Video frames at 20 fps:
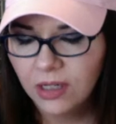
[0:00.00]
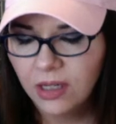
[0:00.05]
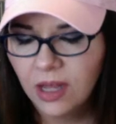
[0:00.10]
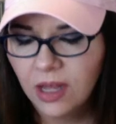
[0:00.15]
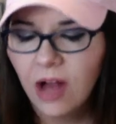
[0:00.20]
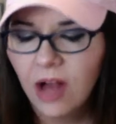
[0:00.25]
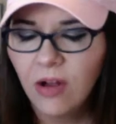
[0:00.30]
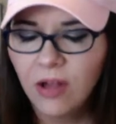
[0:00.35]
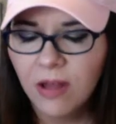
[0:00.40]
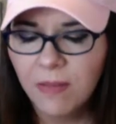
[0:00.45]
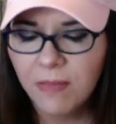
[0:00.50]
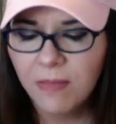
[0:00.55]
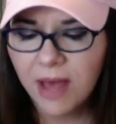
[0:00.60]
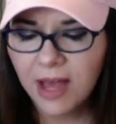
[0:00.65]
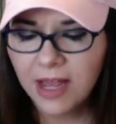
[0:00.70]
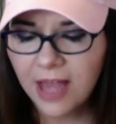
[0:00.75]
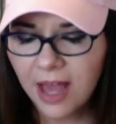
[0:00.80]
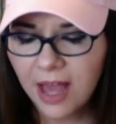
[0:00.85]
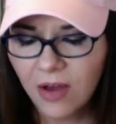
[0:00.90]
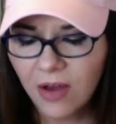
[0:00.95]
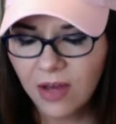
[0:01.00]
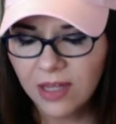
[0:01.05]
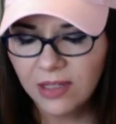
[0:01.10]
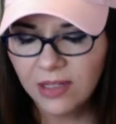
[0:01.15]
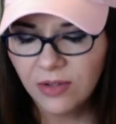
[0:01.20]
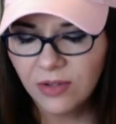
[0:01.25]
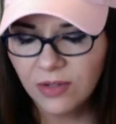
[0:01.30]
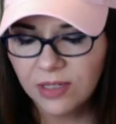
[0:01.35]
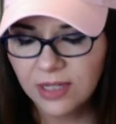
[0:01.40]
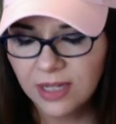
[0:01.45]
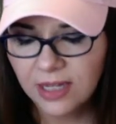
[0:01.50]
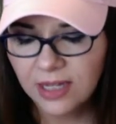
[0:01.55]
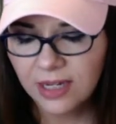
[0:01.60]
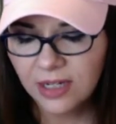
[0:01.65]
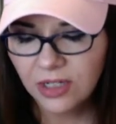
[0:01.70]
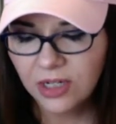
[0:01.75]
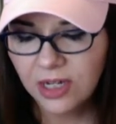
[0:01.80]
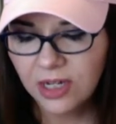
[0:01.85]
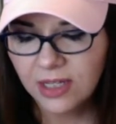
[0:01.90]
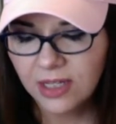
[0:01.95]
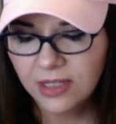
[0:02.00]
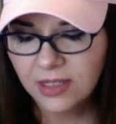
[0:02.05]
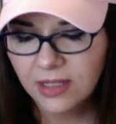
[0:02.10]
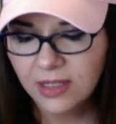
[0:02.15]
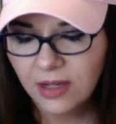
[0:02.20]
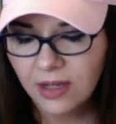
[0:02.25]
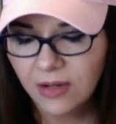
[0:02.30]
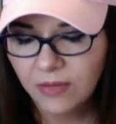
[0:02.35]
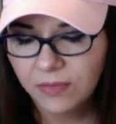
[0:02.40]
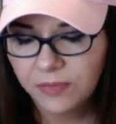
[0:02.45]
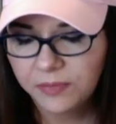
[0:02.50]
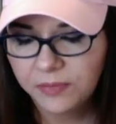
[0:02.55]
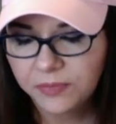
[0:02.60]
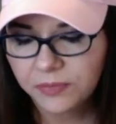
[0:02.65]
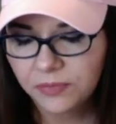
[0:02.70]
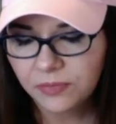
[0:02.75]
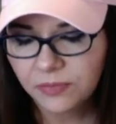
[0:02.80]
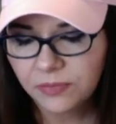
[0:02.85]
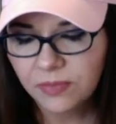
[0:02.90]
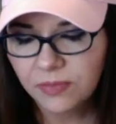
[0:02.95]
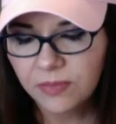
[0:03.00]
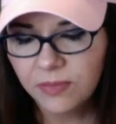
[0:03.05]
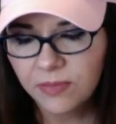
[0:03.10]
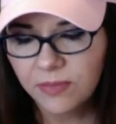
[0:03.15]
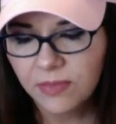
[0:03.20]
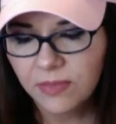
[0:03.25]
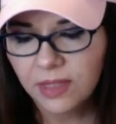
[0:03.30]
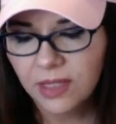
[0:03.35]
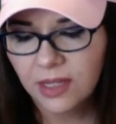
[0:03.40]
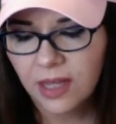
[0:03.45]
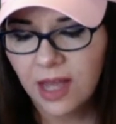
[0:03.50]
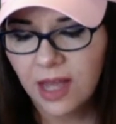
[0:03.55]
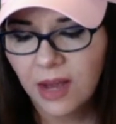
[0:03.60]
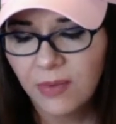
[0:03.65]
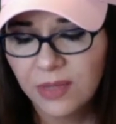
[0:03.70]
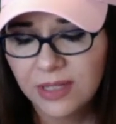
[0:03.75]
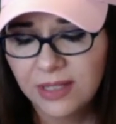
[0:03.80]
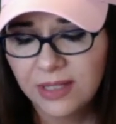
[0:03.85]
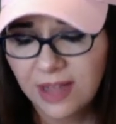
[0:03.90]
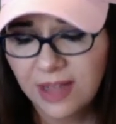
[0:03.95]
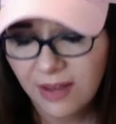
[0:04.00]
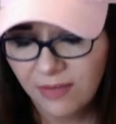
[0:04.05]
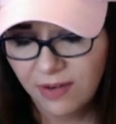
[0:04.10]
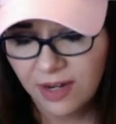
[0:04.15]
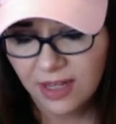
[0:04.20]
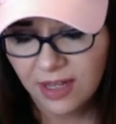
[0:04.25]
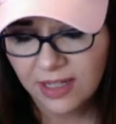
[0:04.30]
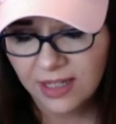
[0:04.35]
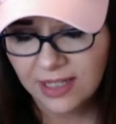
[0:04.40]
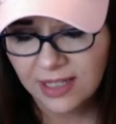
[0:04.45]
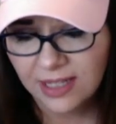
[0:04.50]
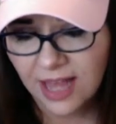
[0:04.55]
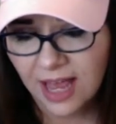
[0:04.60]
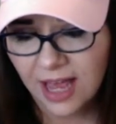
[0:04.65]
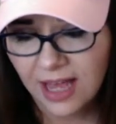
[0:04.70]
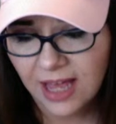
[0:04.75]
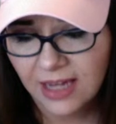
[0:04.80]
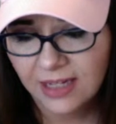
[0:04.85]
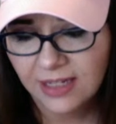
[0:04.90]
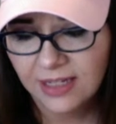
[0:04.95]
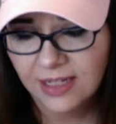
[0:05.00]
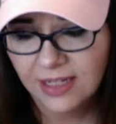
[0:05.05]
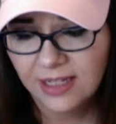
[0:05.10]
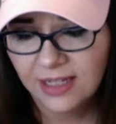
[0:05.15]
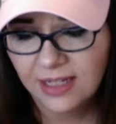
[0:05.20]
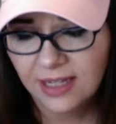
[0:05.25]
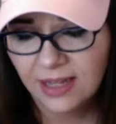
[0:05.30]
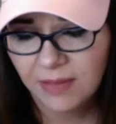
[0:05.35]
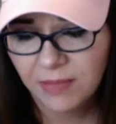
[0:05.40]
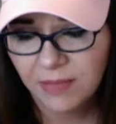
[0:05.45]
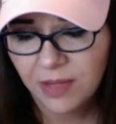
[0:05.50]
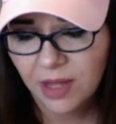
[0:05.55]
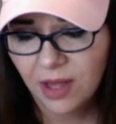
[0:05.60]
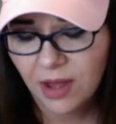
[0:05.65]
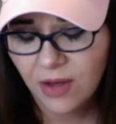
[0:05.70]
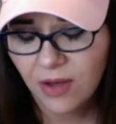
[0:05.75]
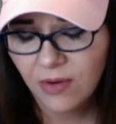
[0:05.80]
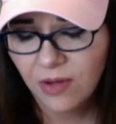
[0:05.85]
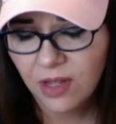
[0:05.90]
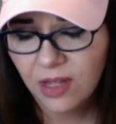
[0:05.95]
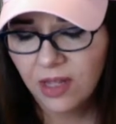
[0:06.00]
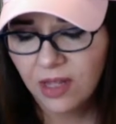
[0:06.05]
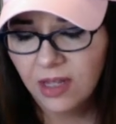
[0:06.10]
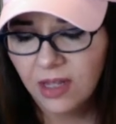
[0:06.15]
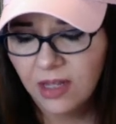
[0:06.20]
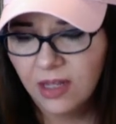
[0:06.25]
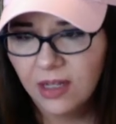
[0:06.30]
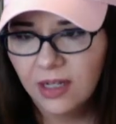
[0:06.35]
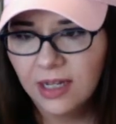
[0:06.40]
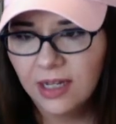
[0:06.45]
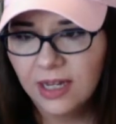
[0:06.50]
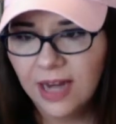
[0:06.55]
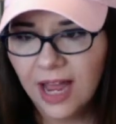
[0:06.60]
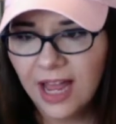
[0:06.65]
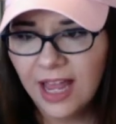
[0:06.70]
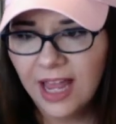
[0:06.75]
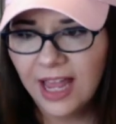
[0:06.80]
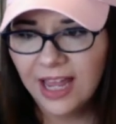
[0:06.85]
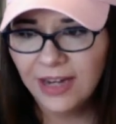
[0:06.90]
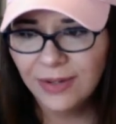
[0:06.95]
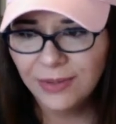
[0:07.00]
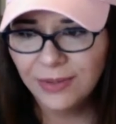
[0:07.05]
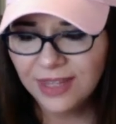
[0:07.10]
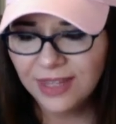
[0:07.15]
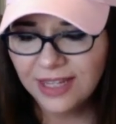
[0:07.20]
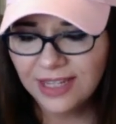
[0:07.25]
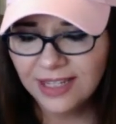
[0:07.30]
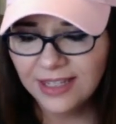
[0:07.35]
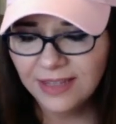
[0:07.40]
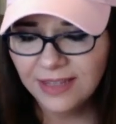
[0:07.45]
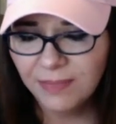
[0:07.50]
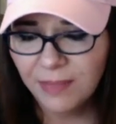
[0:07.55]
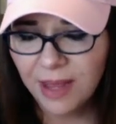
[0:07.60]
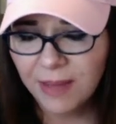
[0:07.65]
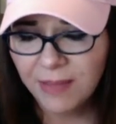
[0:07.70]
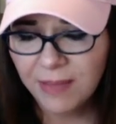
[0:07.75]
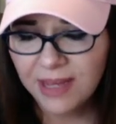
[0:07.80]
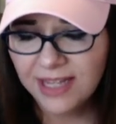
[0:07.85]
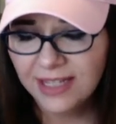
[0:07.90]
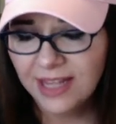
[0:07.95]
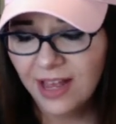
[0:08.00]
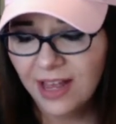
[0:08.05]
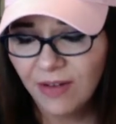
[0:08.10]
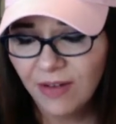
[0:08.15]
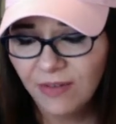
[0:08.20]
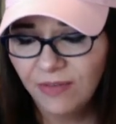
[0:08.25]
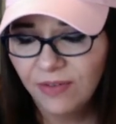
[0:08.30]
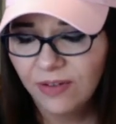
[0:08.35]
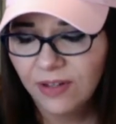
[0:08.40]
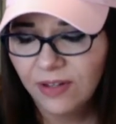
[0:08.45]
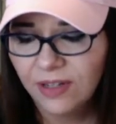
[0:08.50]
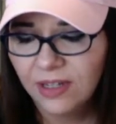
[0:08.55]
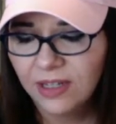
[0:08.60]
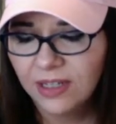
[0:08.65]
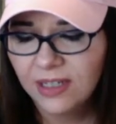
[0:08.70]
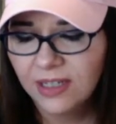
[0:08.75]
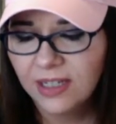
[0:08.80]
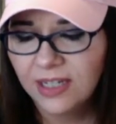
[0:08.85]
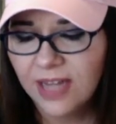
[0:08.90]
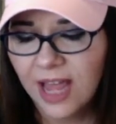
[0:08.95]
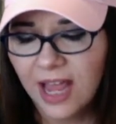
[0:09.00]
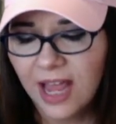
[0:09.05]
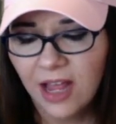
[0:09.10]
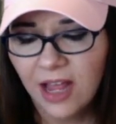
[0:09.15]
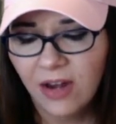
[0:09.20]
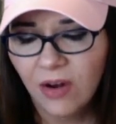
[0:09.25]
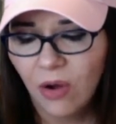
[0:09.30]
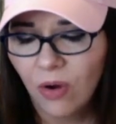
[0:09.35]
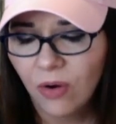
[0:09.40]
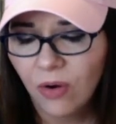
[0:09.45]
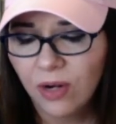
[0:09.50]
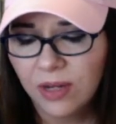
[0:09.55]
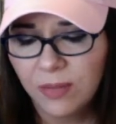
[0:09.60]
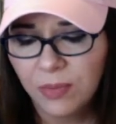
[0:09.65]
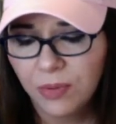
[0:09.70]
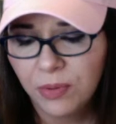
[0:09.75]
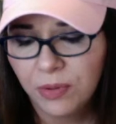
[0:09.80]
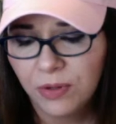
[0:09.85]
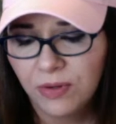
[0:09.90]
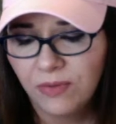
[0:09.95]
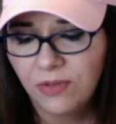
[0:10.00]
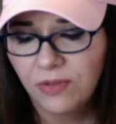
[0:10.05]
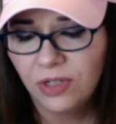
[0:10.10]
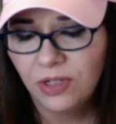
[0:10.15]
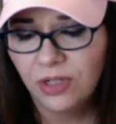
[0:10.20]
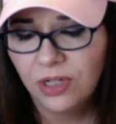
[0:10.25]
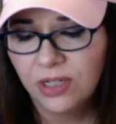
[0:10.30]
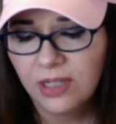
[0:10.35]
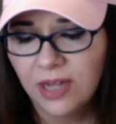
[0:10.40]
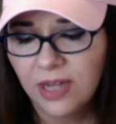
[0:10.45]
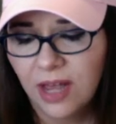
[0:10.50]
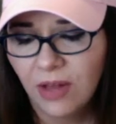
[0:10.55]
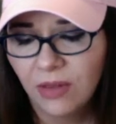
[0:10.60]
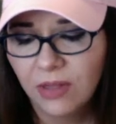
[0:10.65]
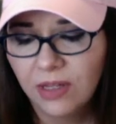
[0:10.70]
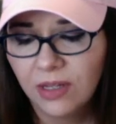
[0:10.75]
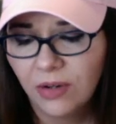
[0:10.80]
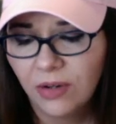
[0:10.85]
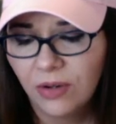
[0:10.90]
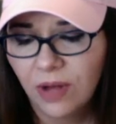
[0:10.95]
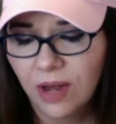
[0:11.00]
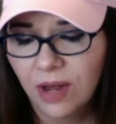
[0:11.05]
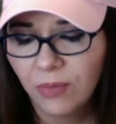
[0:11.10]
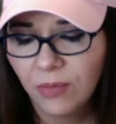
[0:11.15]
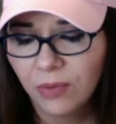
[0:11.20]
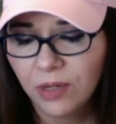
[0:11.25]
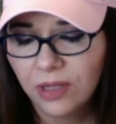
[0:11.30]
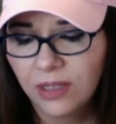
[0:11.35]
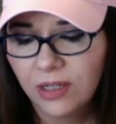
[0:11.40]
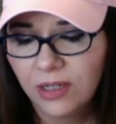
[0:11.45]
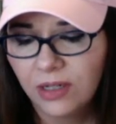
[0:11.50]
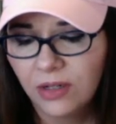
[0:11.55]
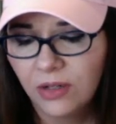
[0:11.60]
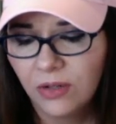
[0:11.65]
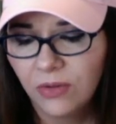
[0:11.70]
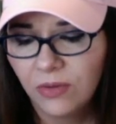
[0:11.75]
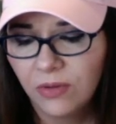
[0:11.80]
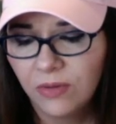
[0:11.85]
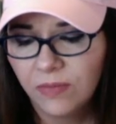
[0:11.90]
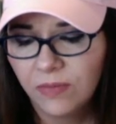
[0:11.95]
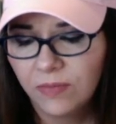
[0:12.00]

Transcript: I'll come back out as soon as I get a chance, though. I was definitely sad to see him go. Could I handle this by myself? Today had already proved just how little I really knew.